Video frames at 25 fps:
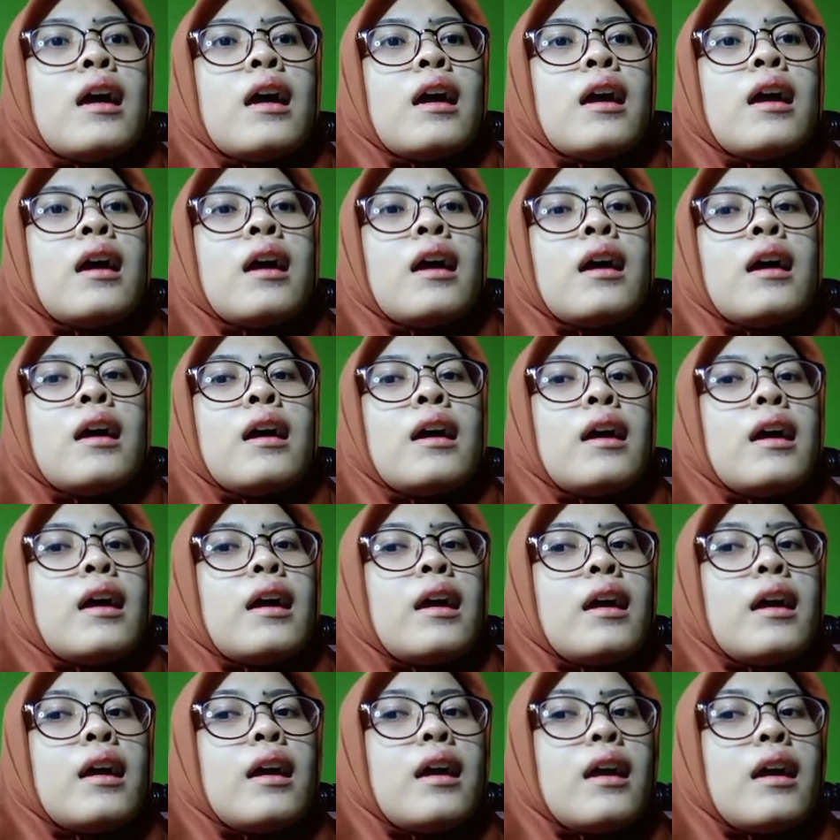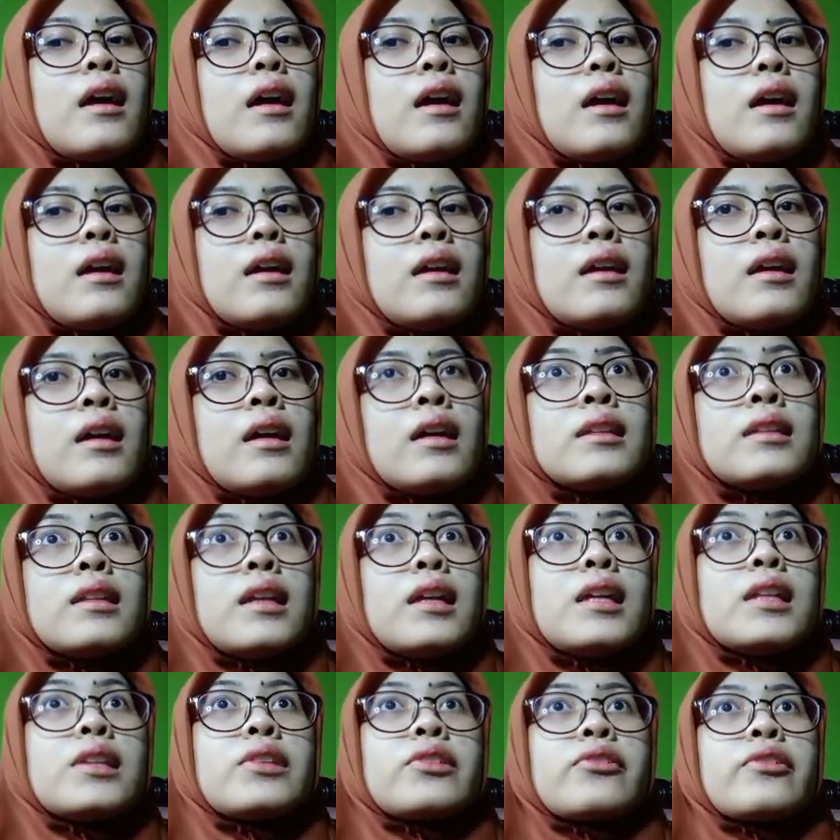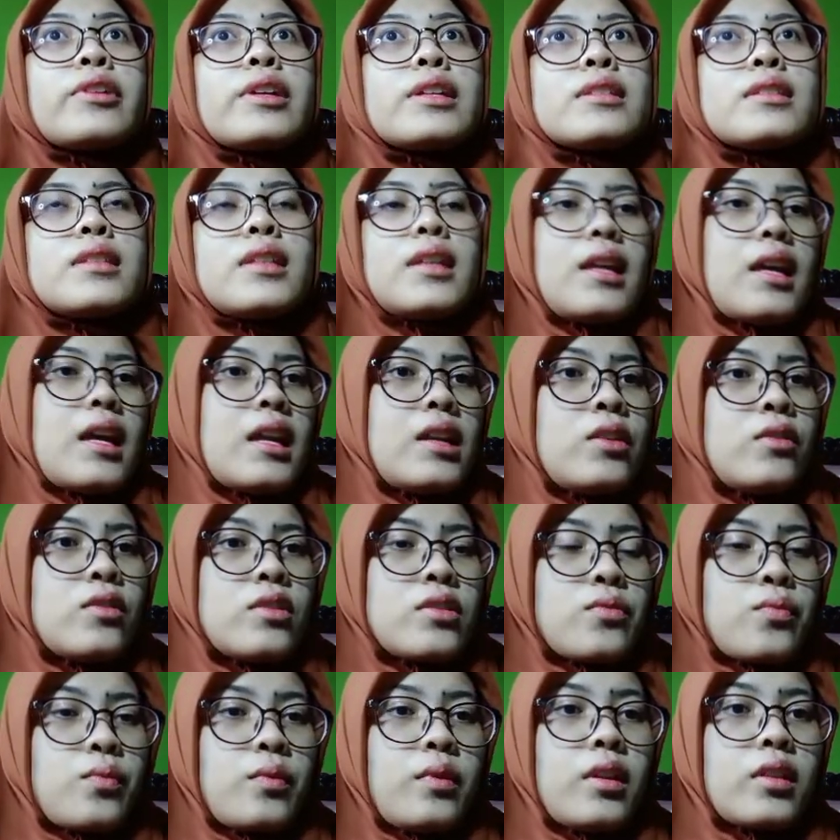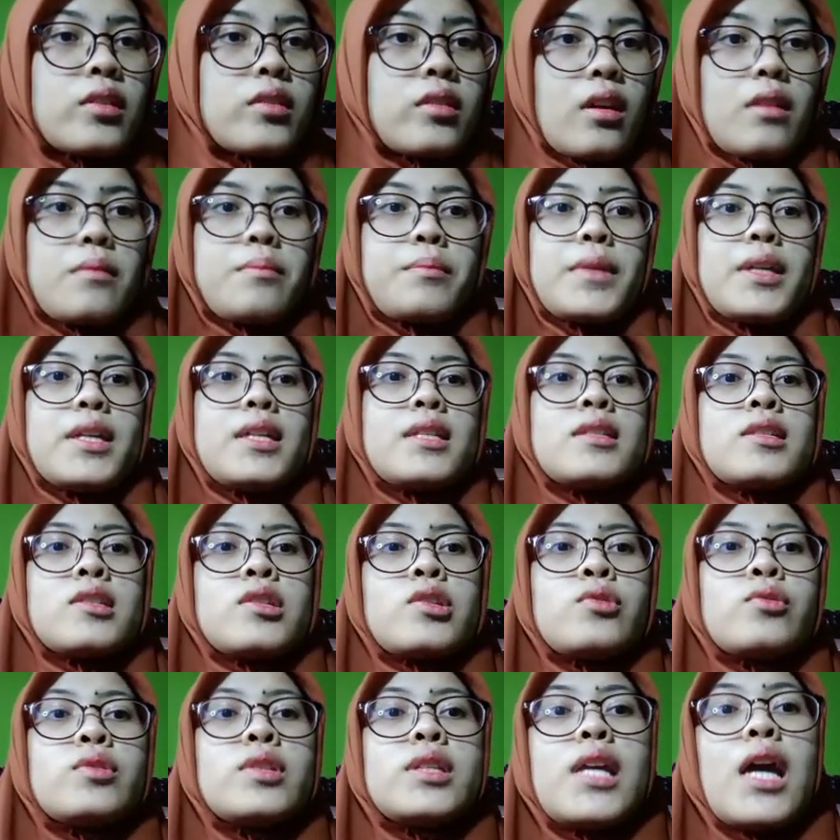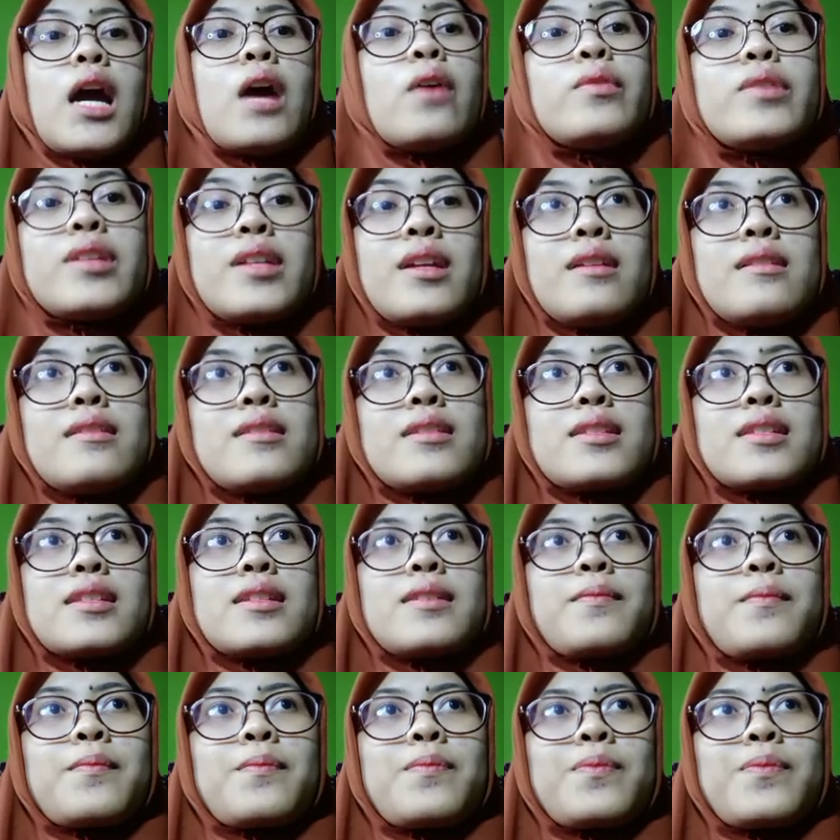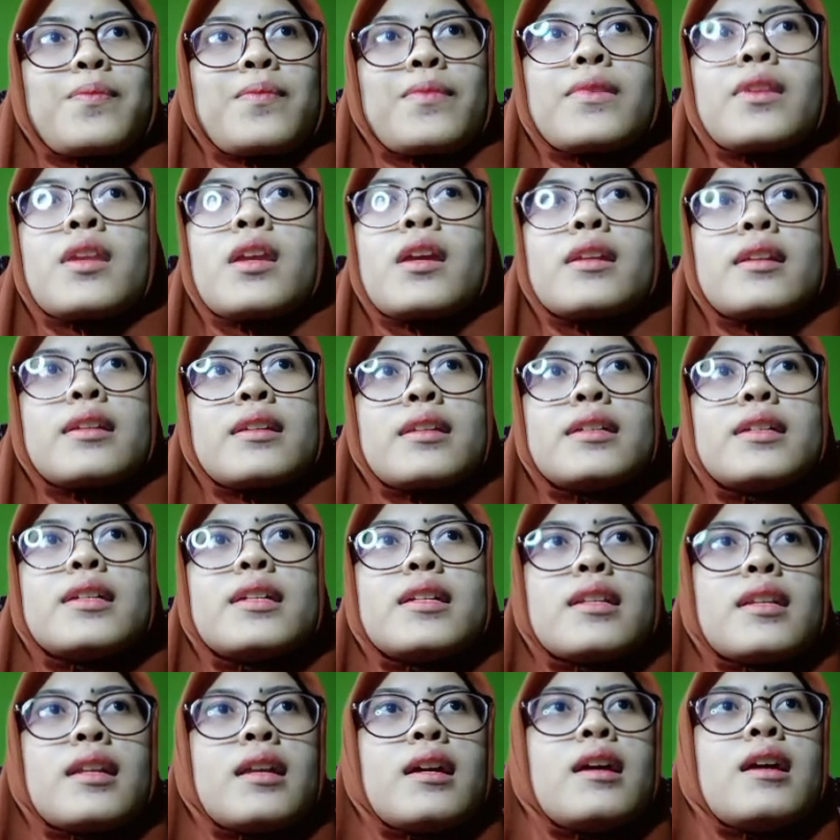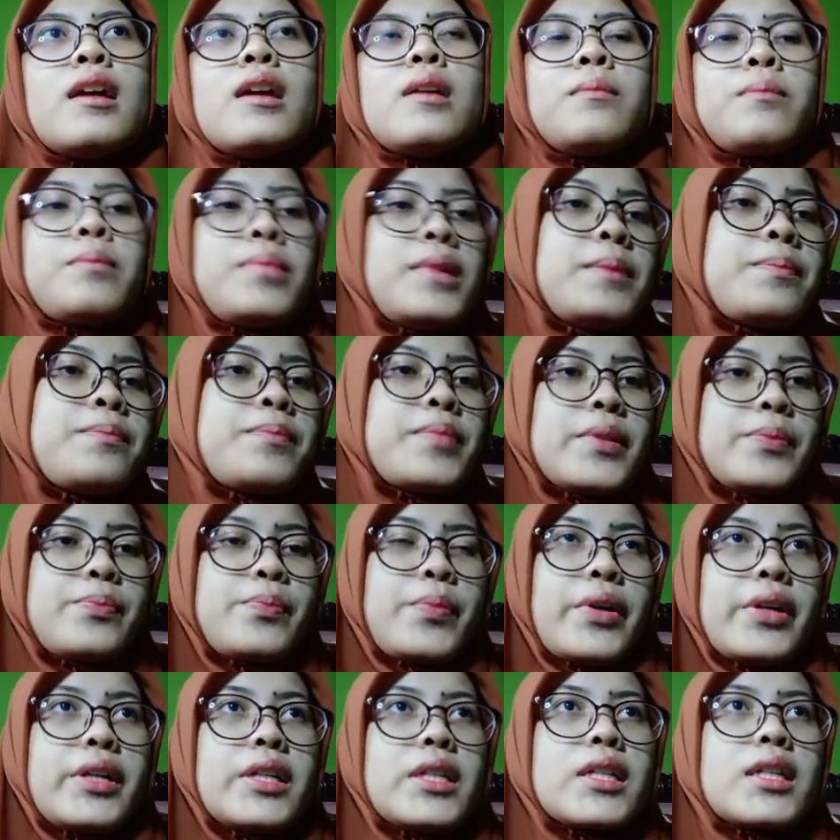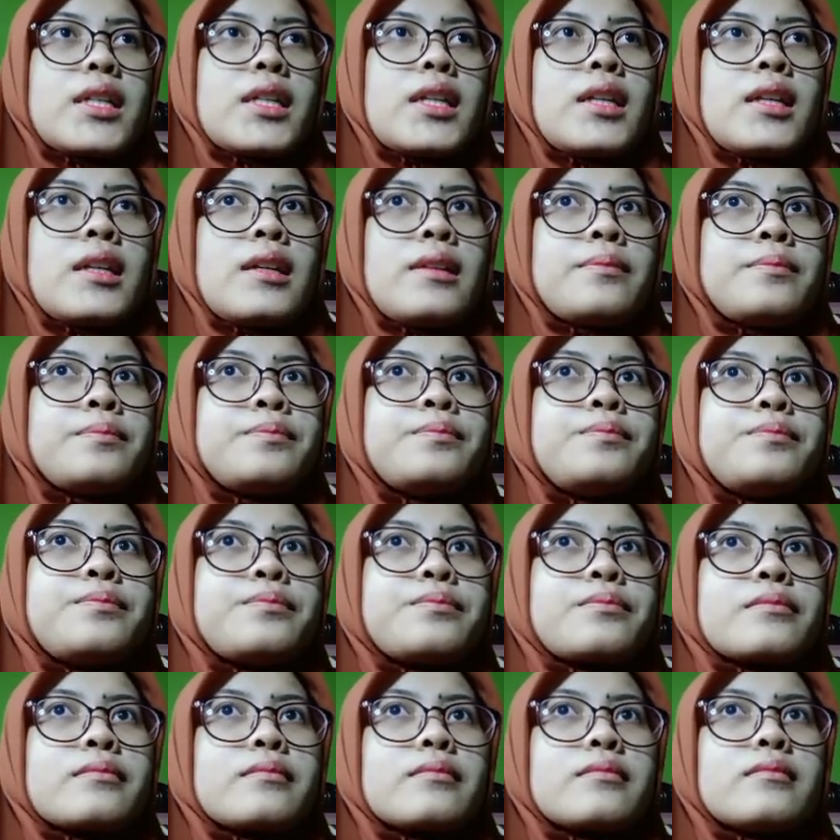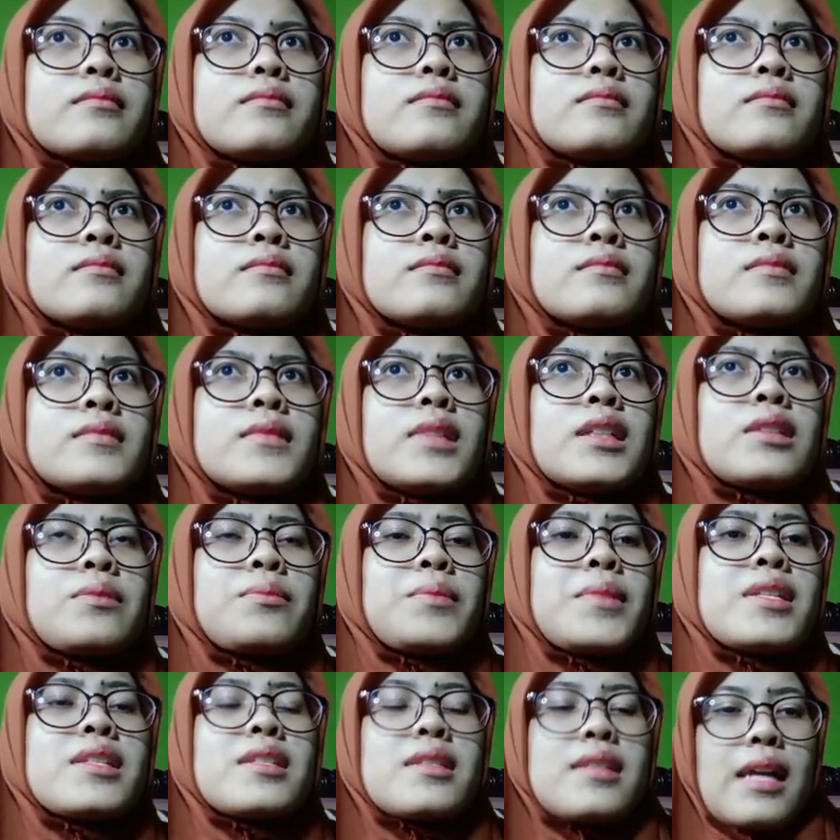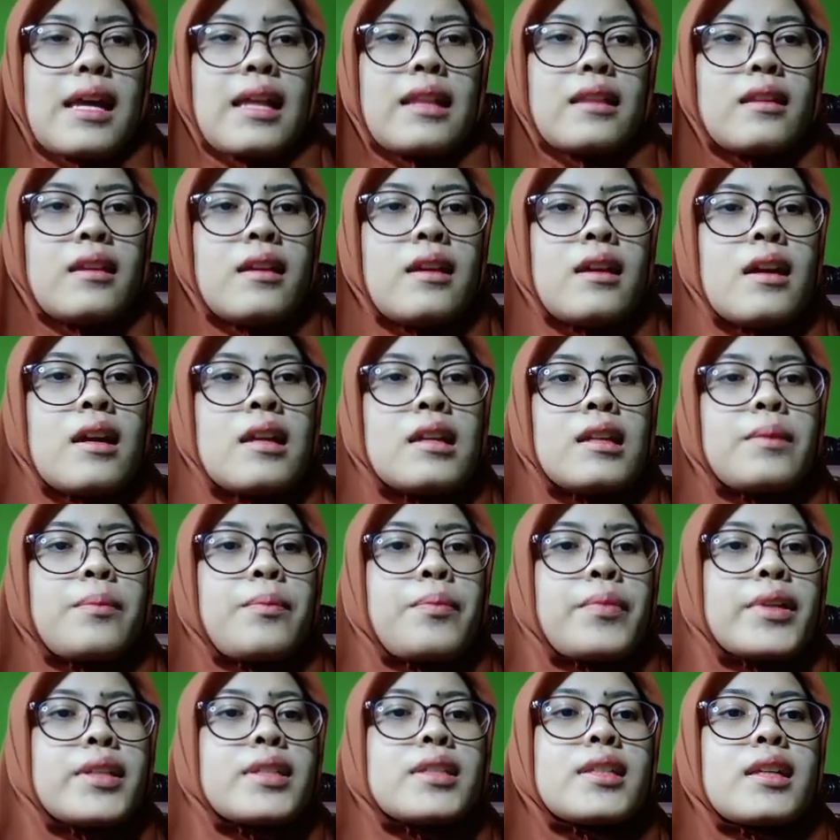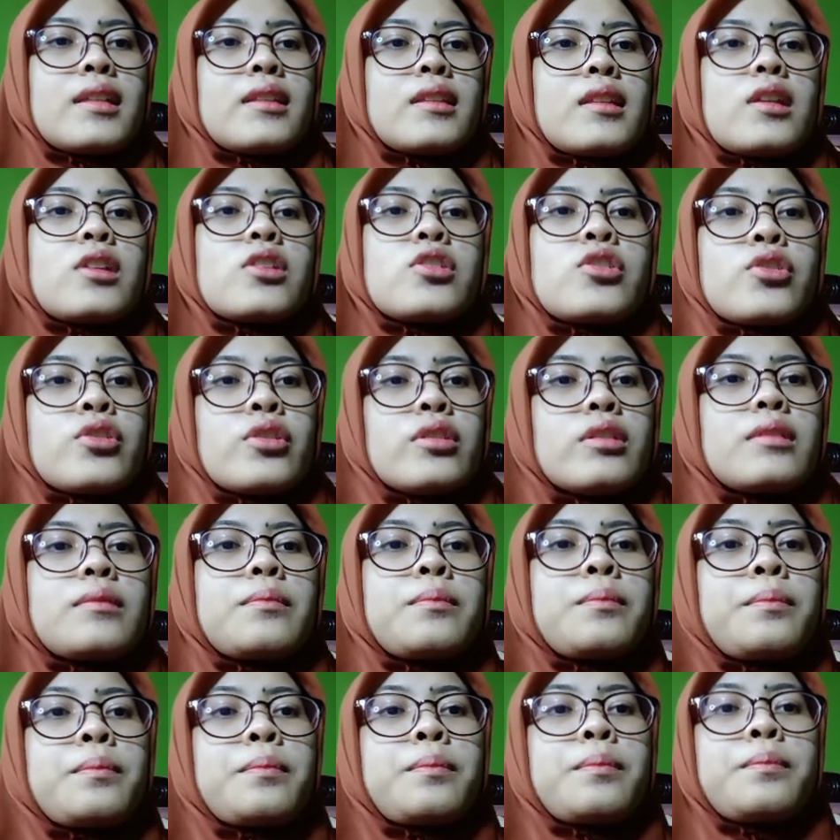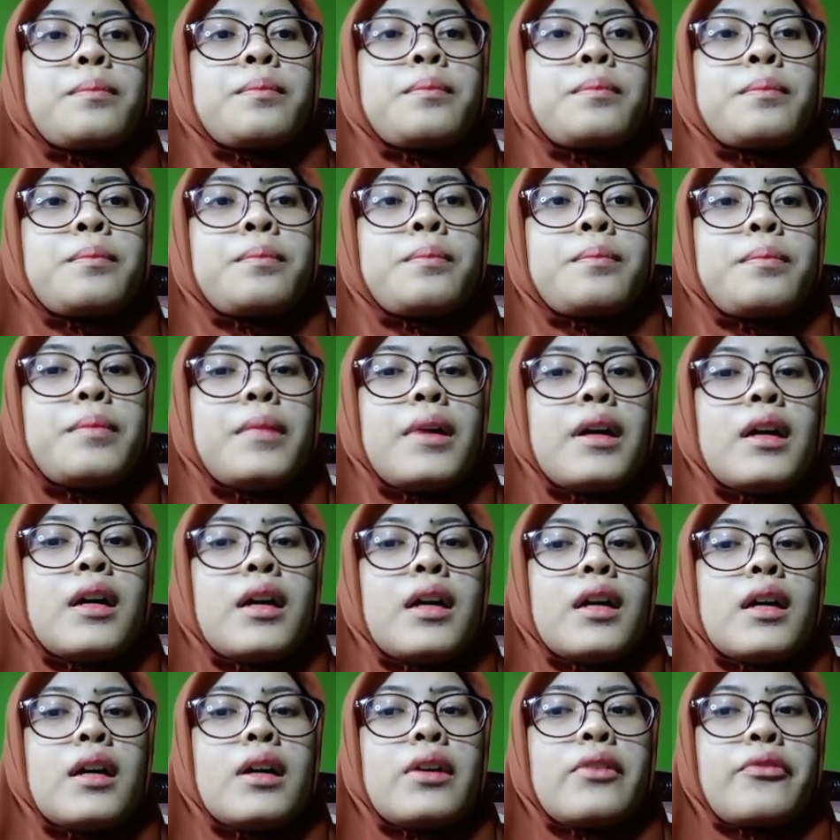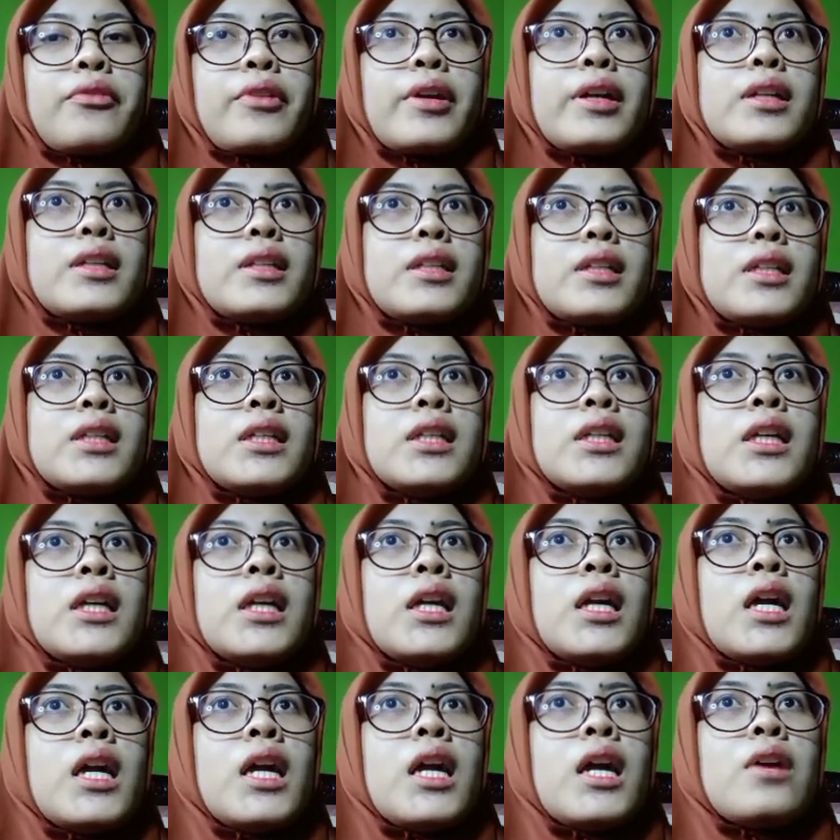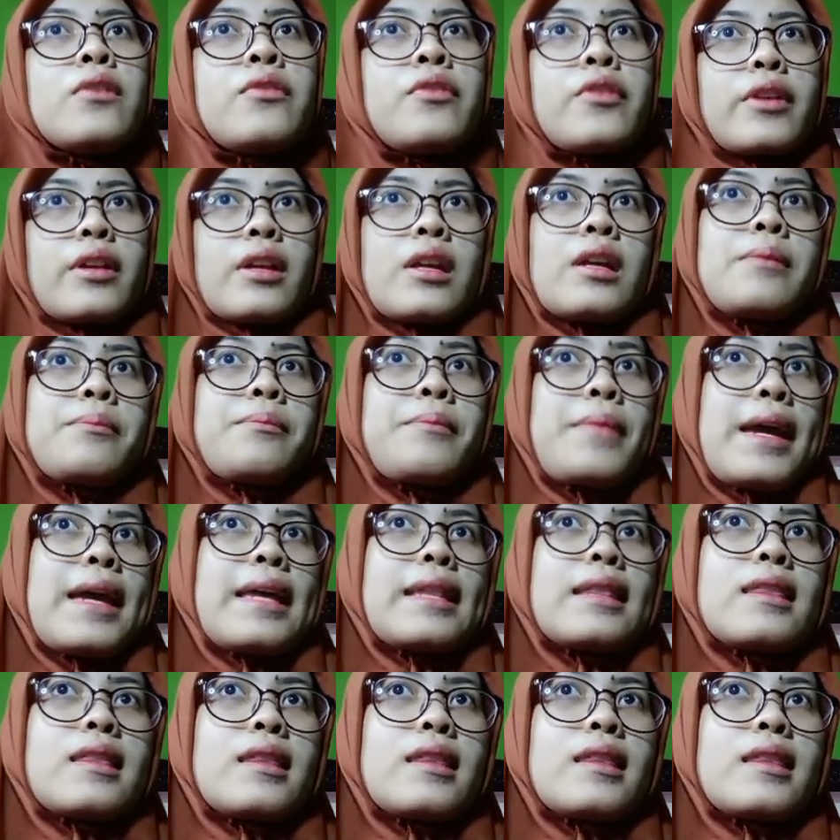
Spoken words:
an interesting and useful topics to the audience. Third, be prepared. It means that the presenter should ready for combat.